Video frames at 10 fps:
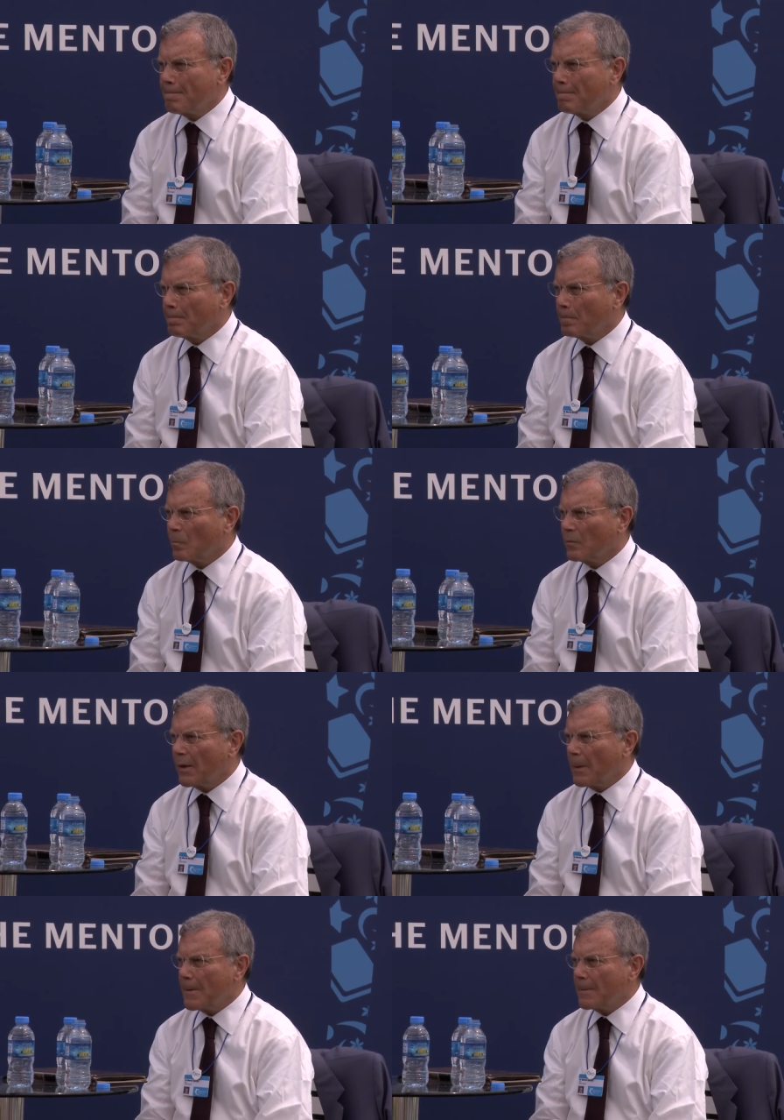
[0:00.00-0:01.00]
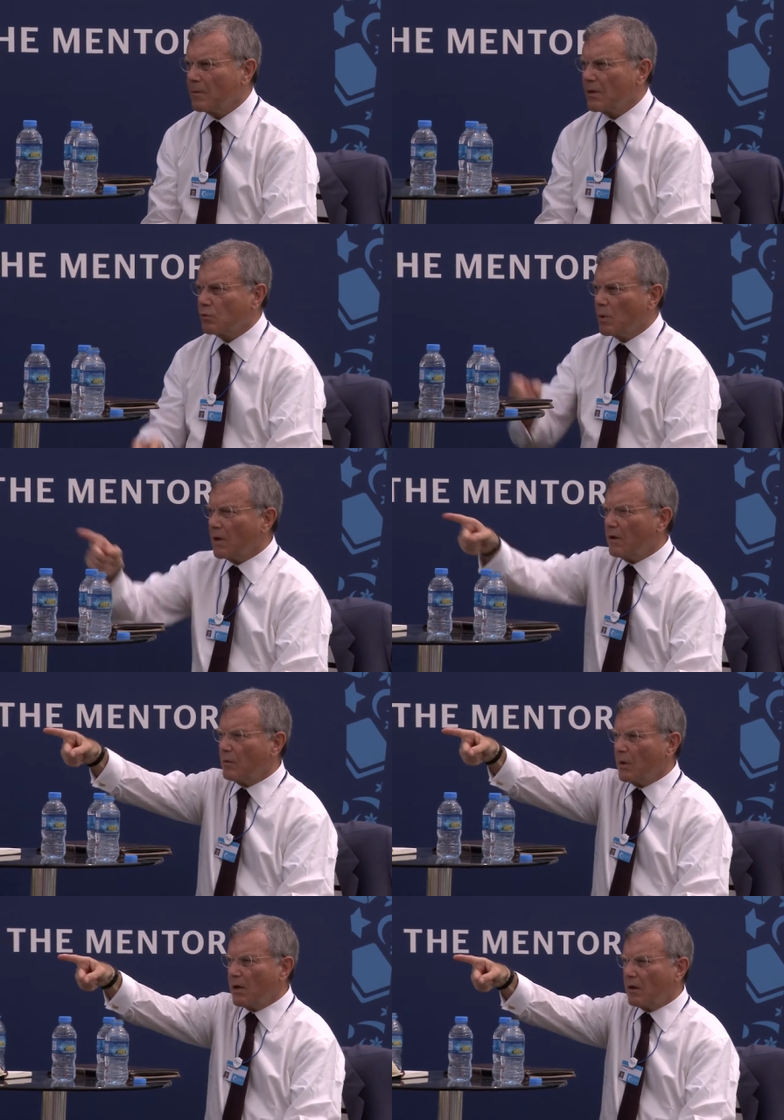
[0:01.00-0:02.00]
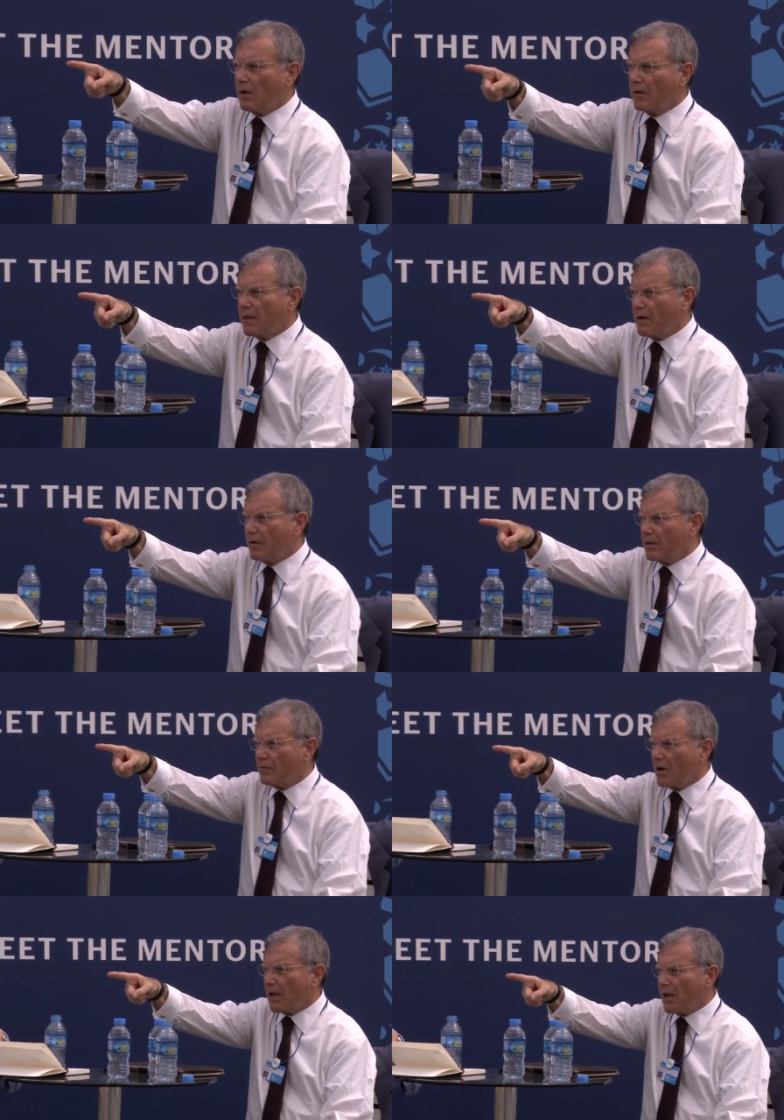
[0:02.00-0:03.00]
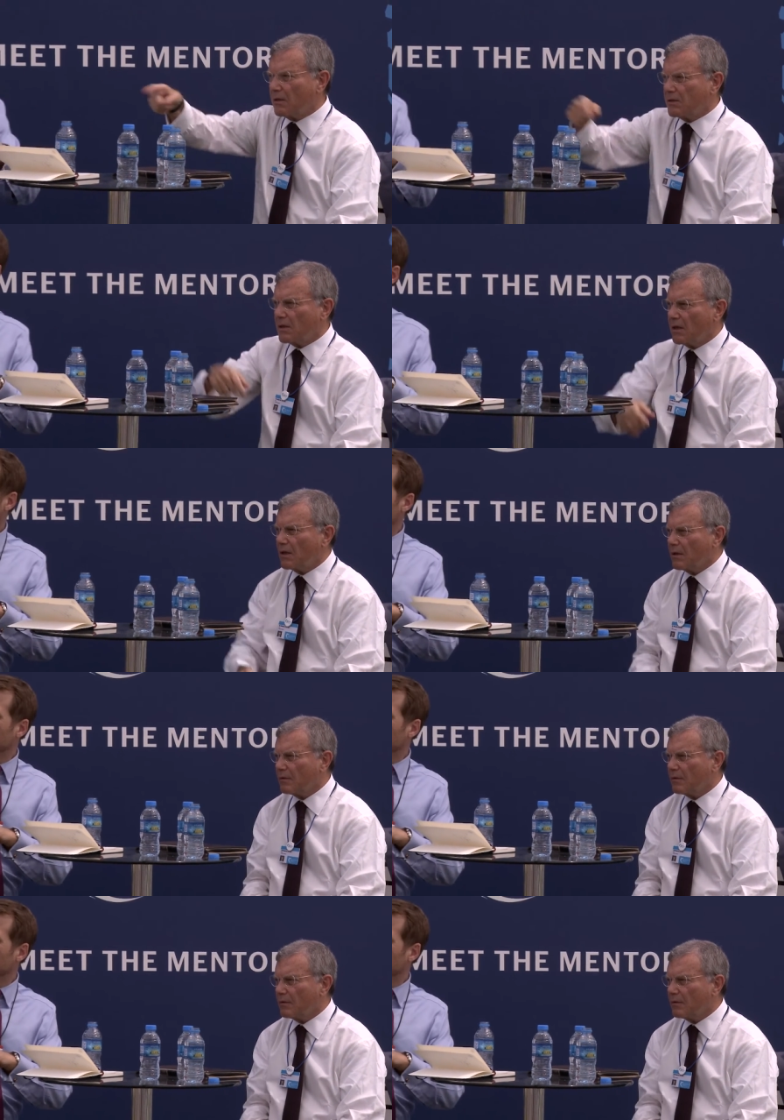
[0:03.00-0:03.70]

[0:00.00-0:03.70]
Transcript: out of time. Who would like to ask a question? There in the right-hand side there.